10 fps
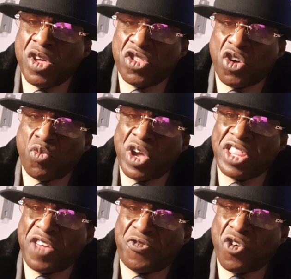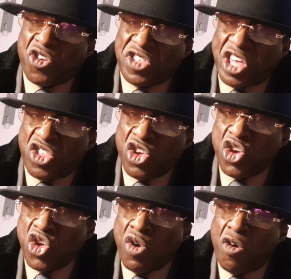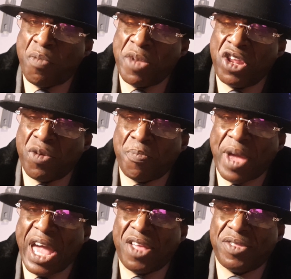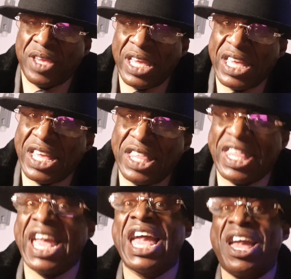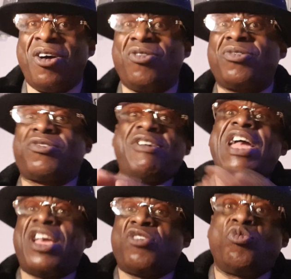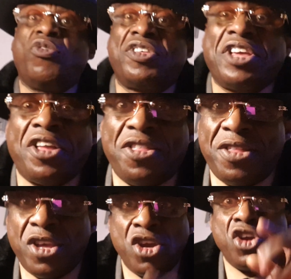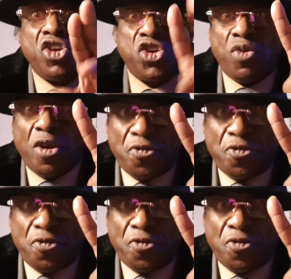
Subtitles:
So where they first said you owe £1 million, now, Crown, all of a sudden, you owe